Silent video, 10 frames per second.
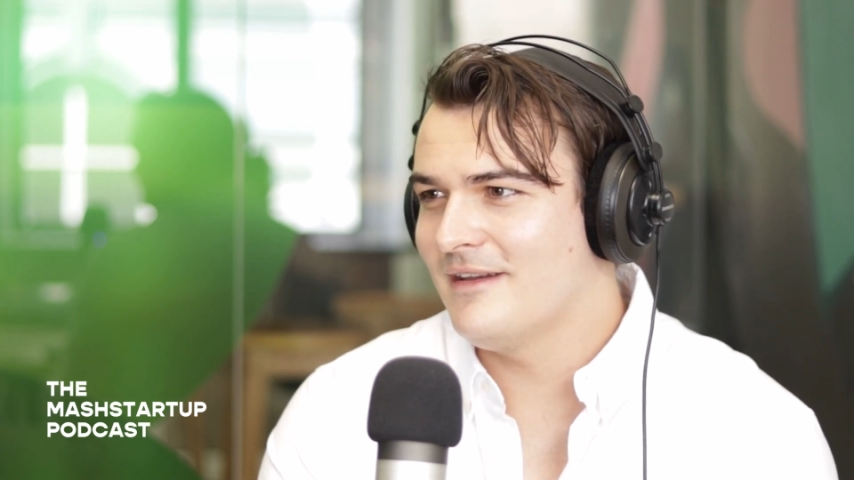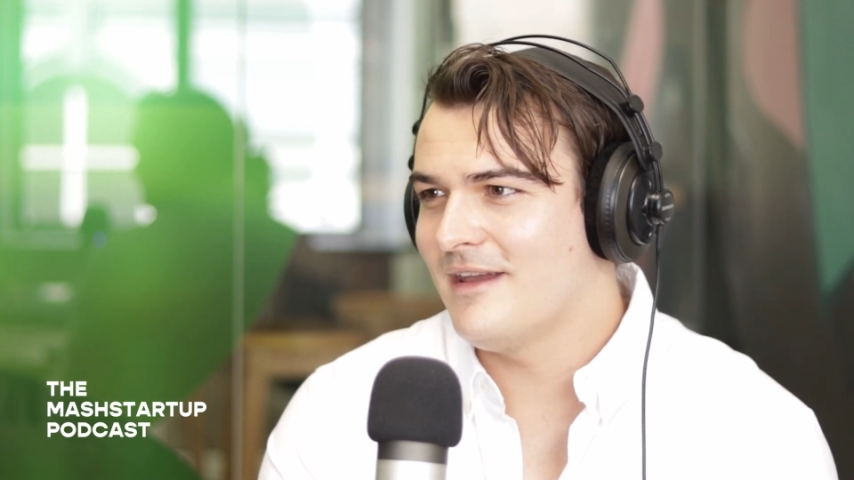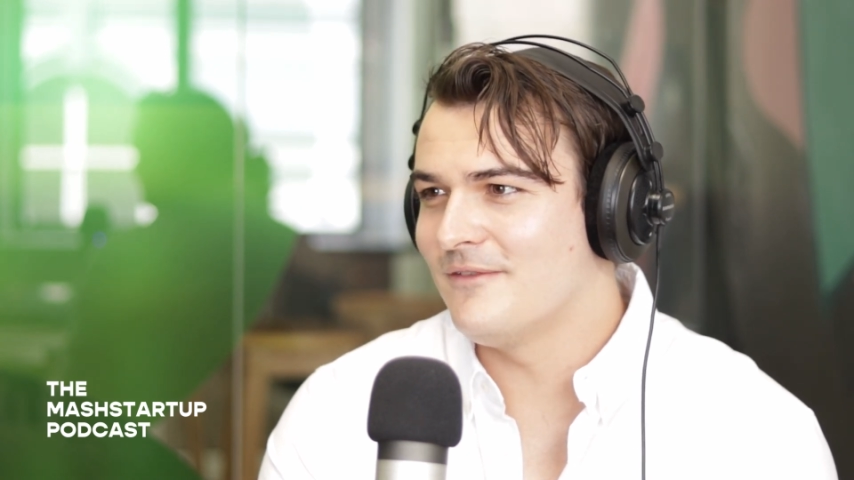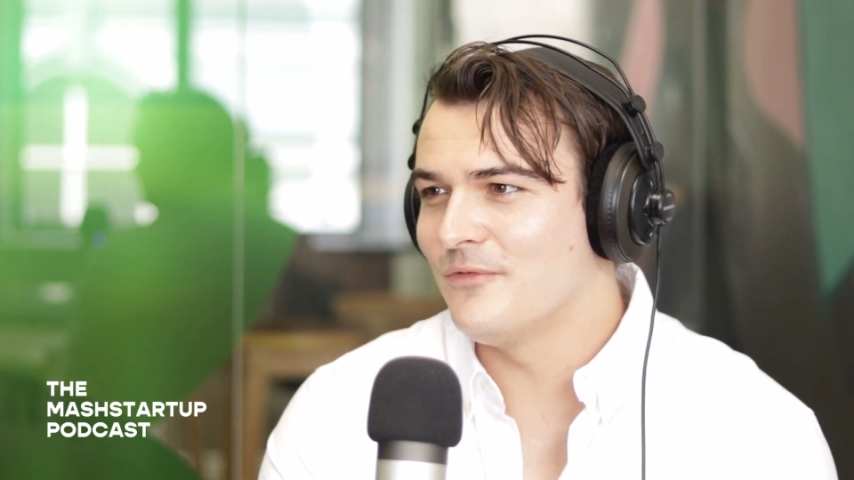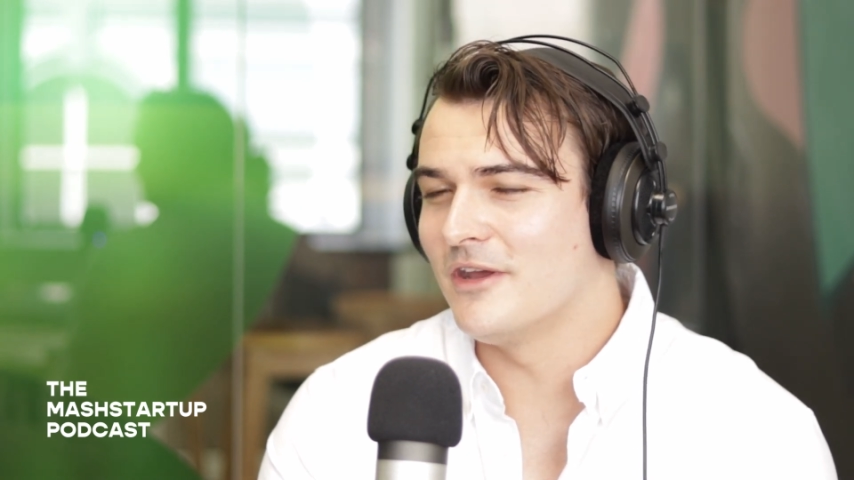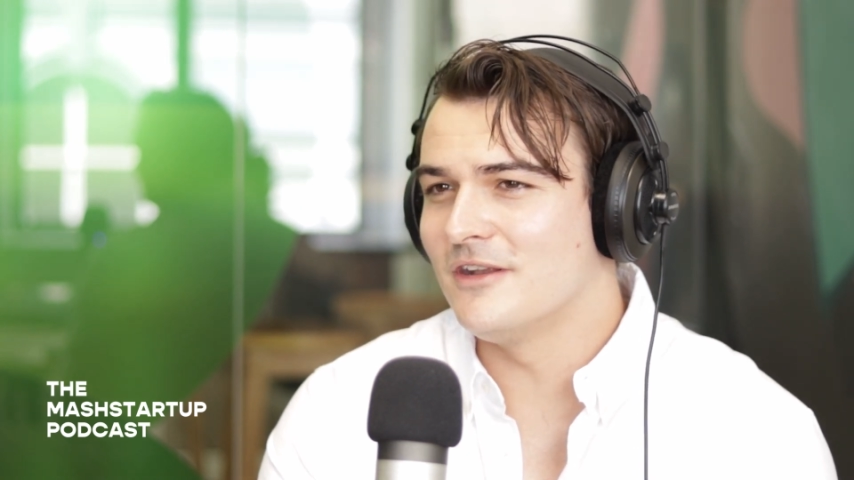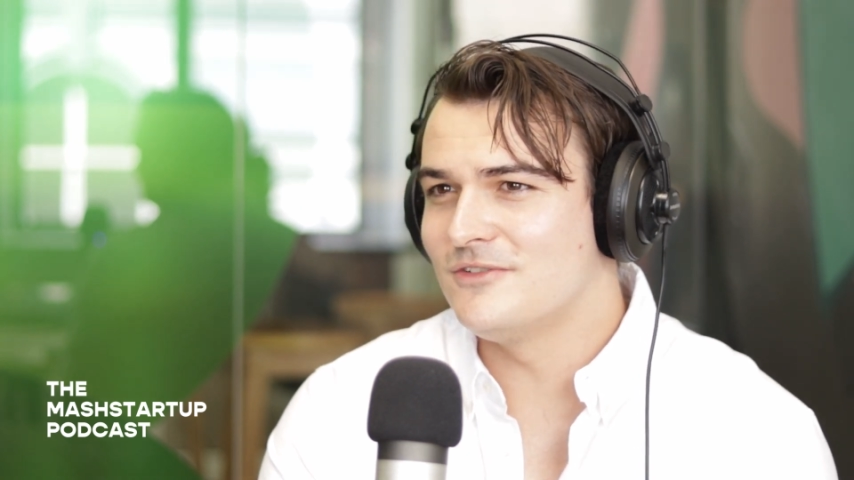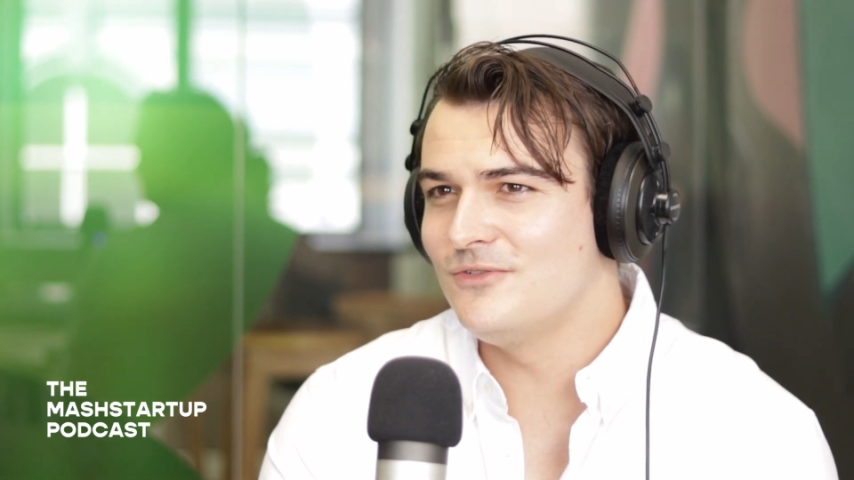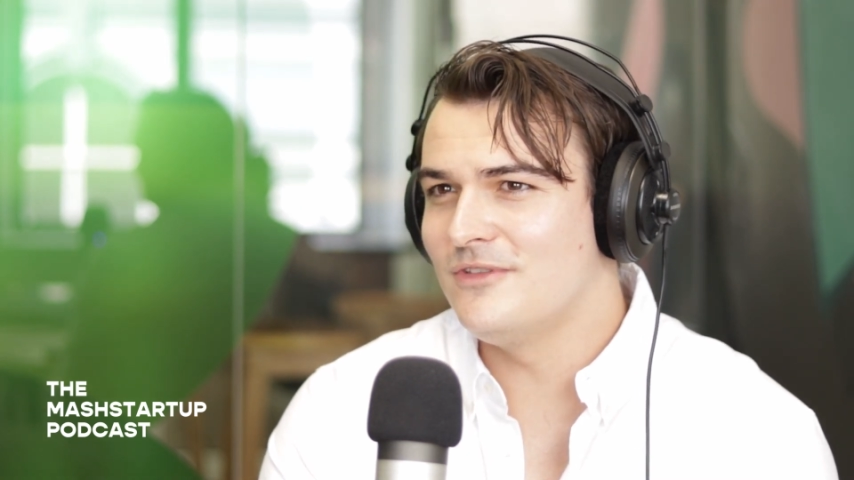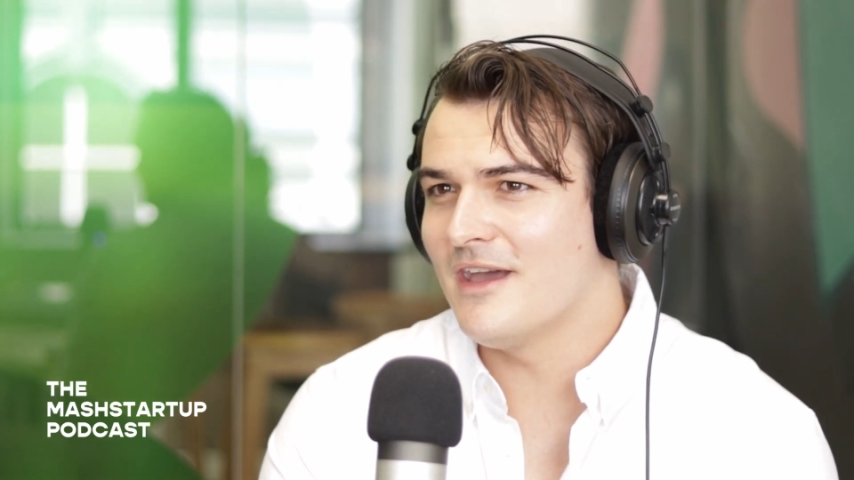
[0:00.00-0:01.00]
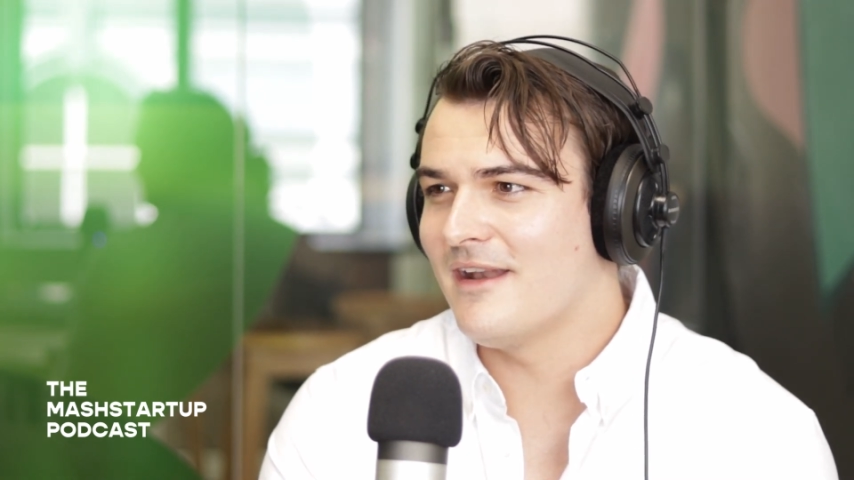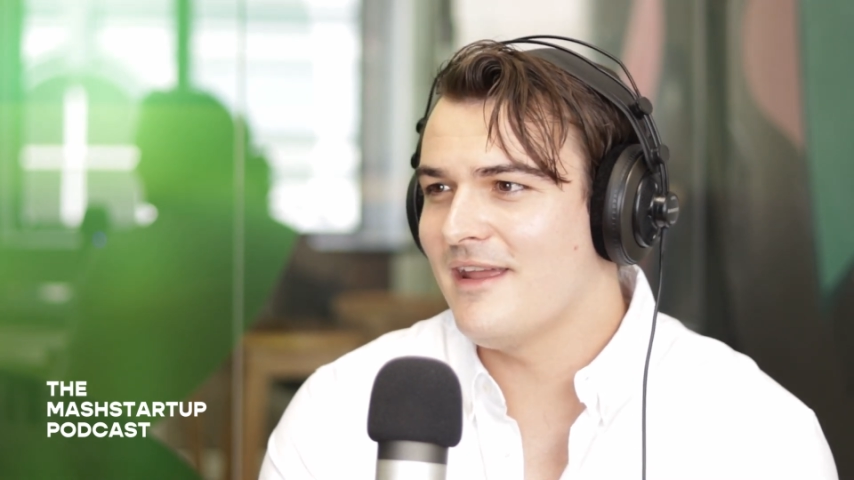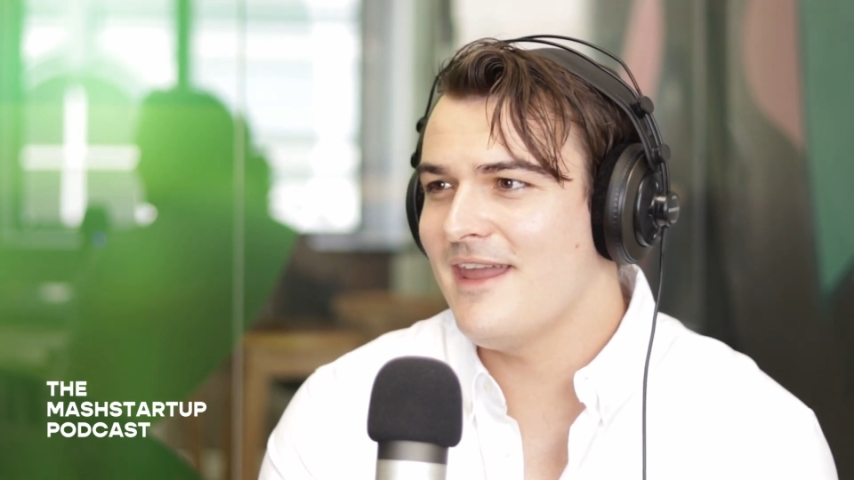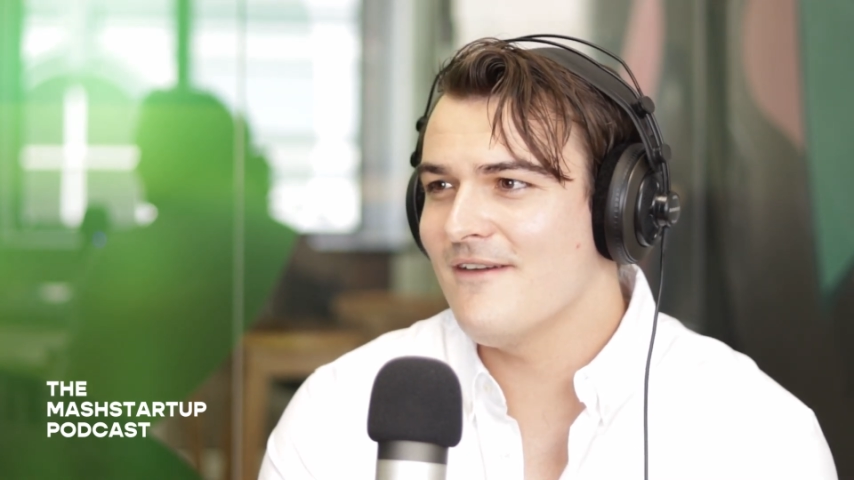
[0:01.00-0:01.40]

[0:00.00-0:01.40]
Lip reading: And if we're going to do that,